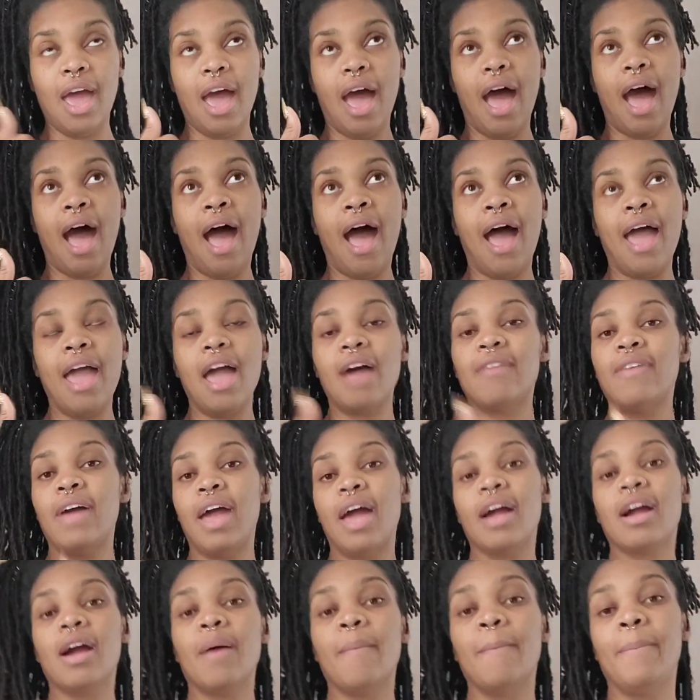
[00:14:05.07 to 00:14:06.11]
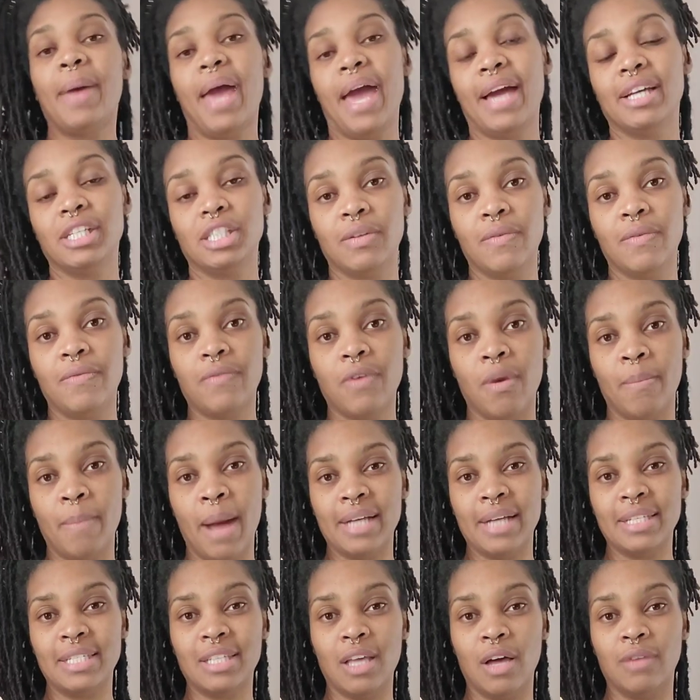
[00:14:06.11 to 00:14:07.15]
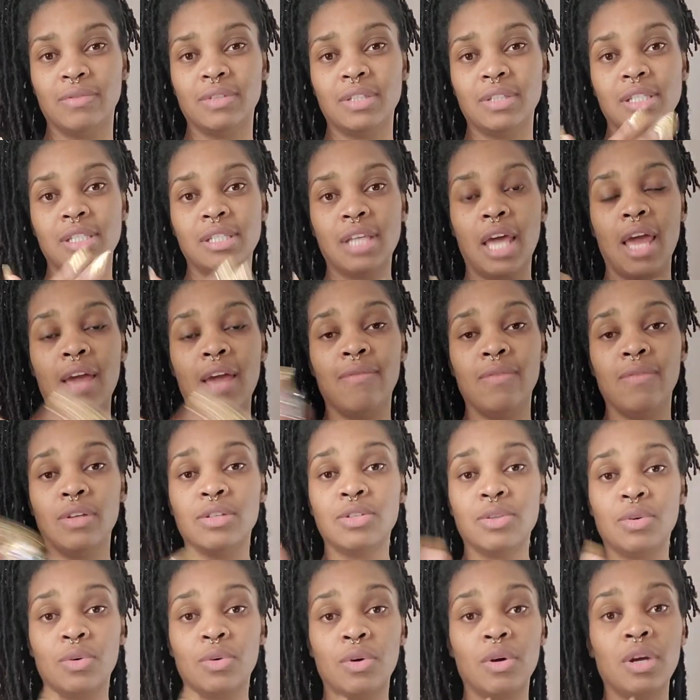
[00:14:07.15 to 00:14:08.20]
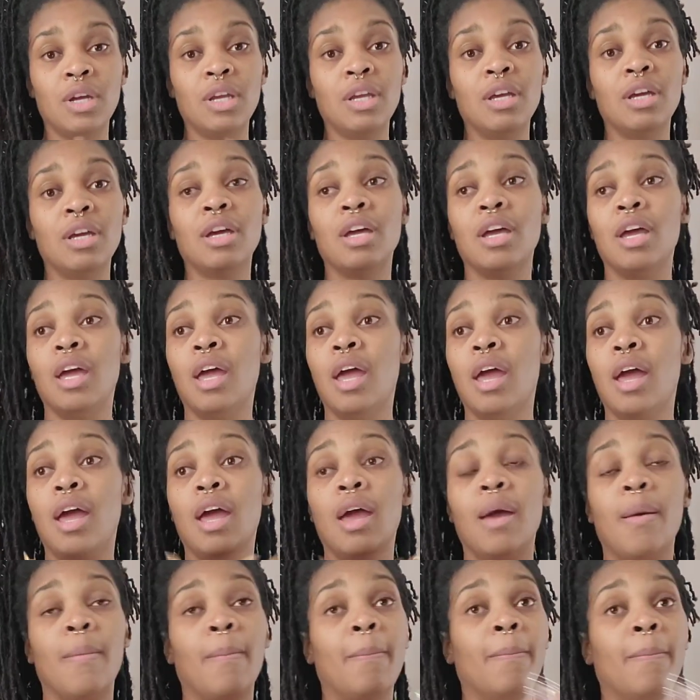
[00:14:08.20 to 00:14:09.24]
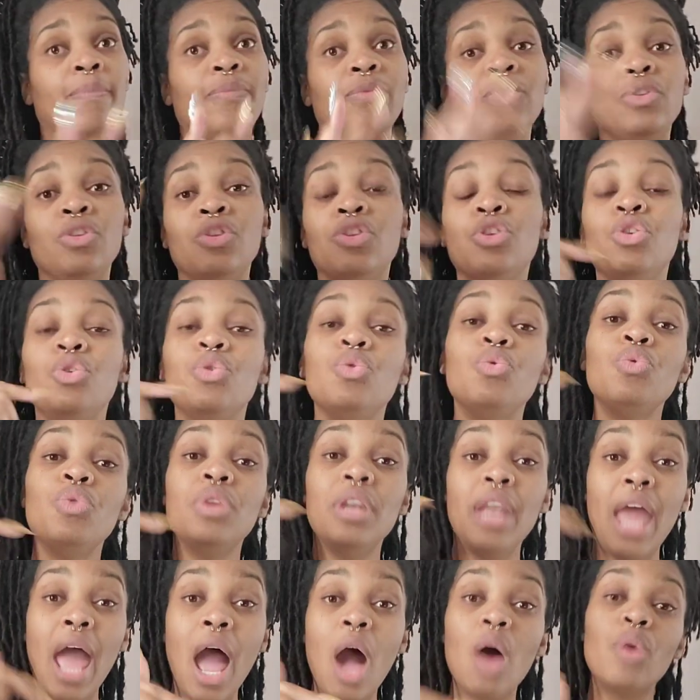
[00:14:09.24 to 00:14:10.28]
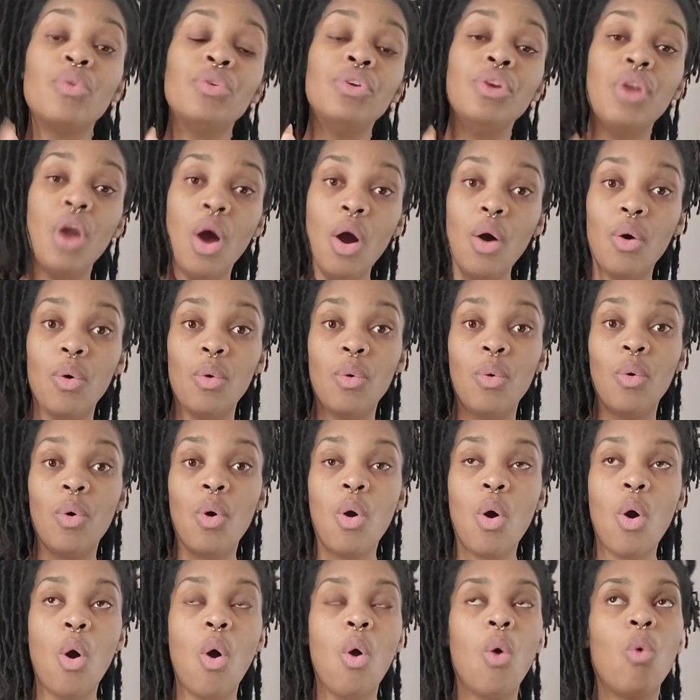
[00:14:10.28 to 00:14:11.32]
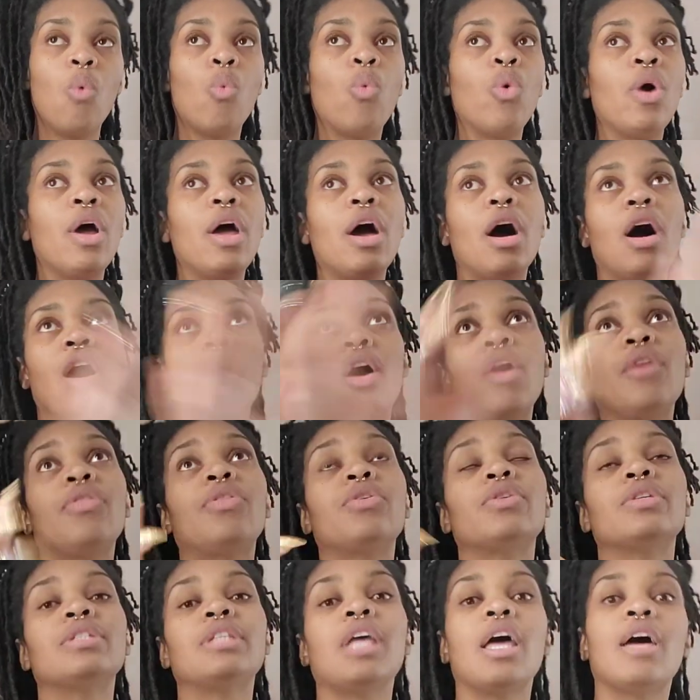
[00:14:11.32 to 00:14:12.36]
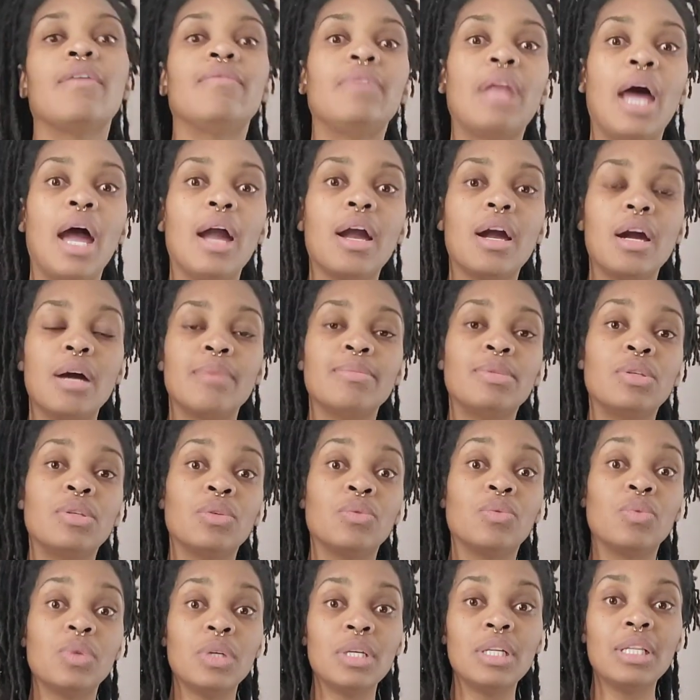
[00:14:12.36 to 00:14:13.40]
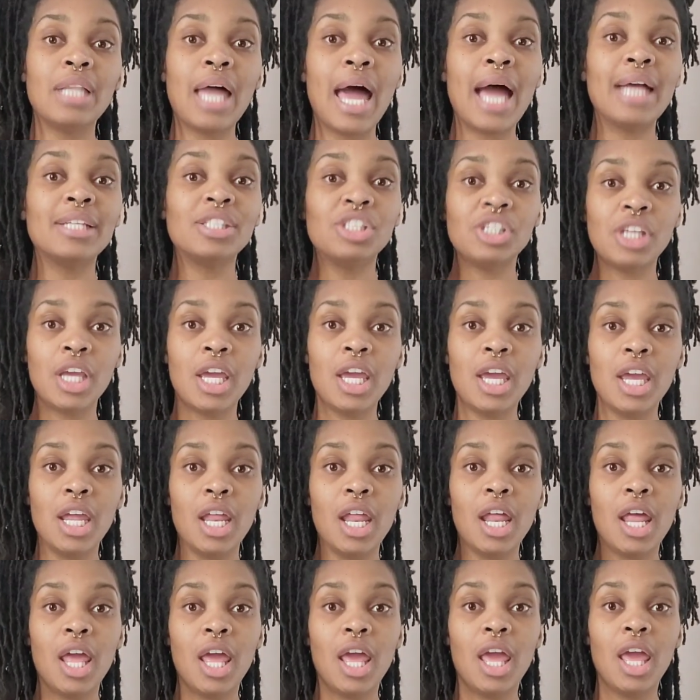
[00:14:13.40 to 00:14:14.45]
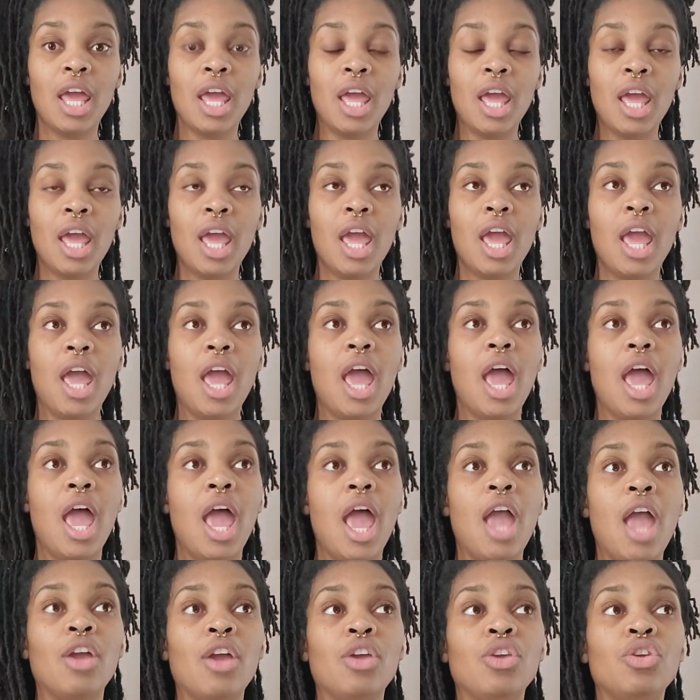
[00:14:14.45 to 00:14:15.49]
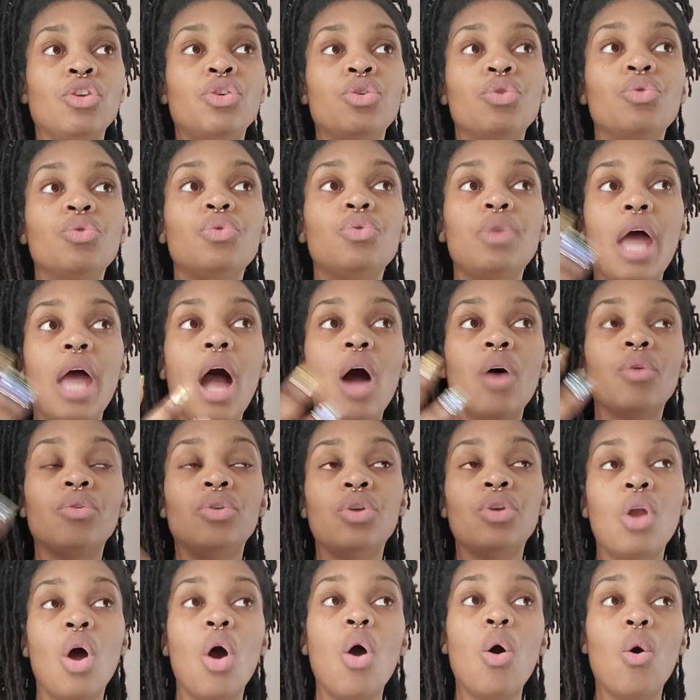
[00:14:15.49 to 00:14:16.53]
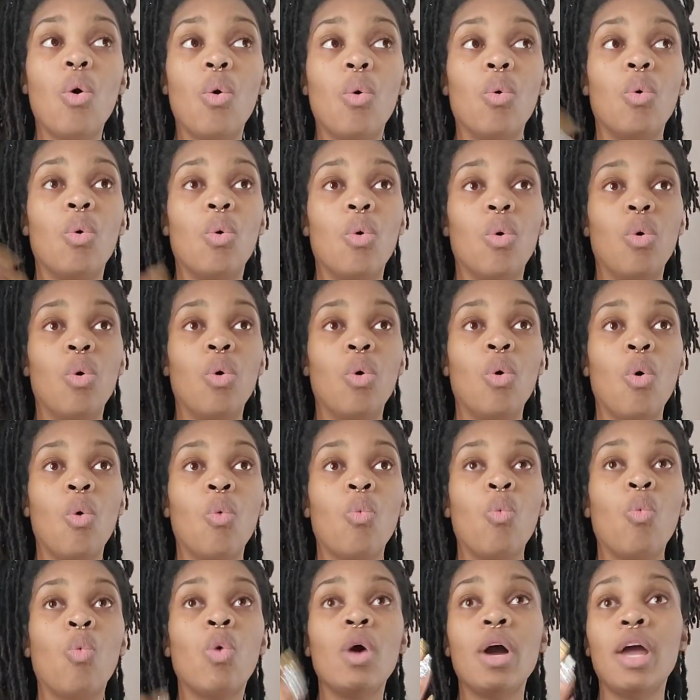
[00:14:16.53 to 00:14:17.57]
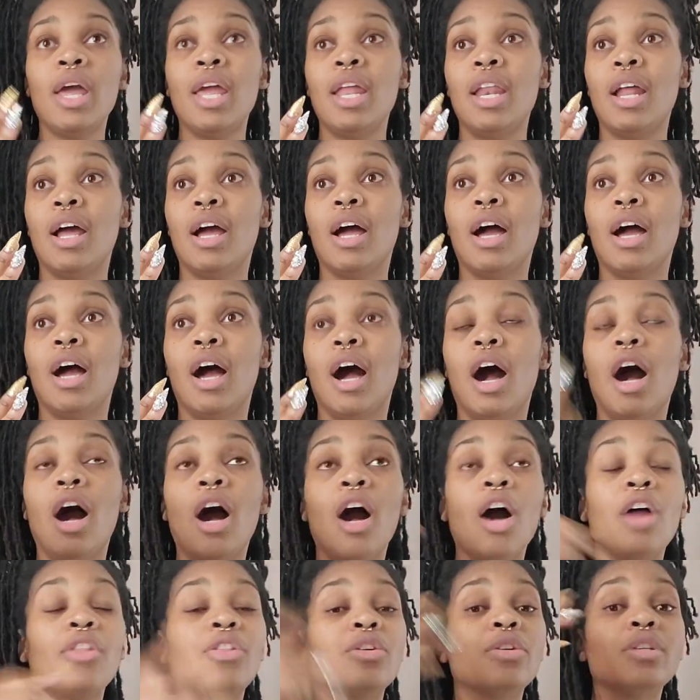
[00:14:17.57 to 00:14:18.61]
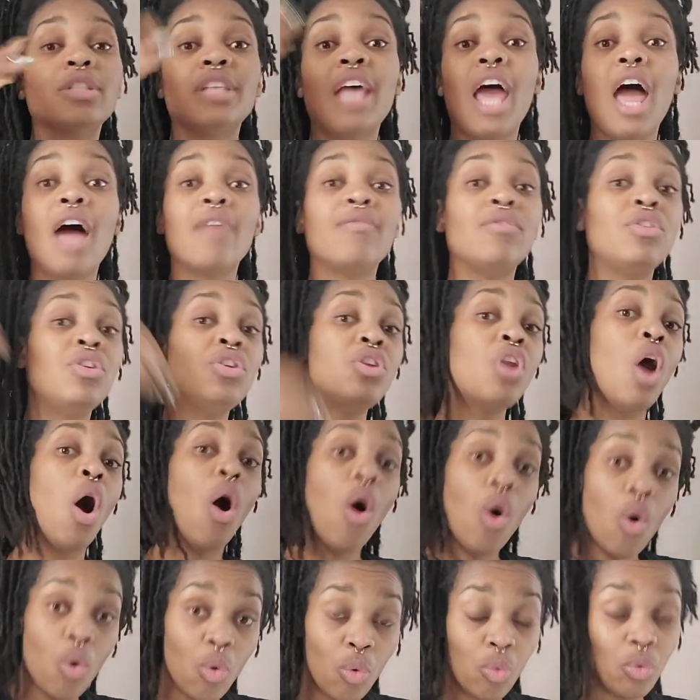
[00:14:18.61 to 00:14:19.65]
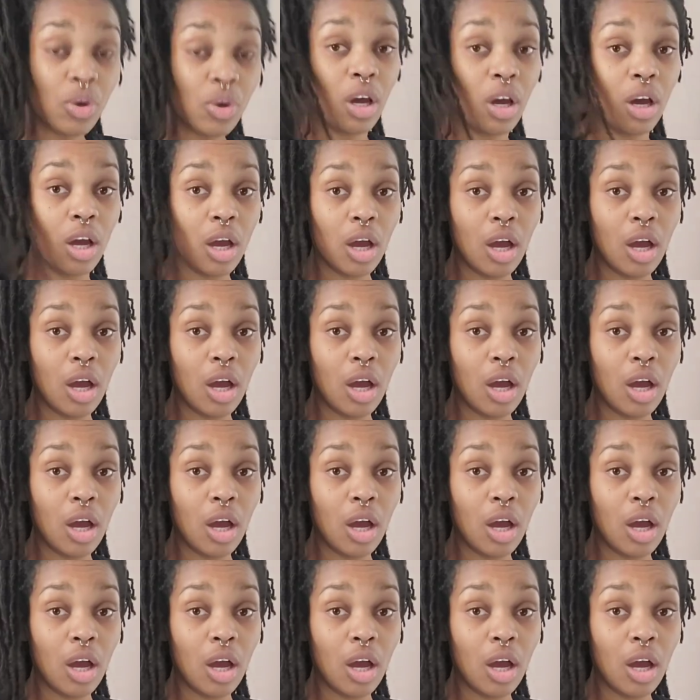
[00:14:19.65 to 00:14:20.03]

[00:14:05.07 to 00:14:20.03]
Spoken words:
I have had compassion for myself to say, Victoria, you now know what others have not come to realize yet. You now know what others have known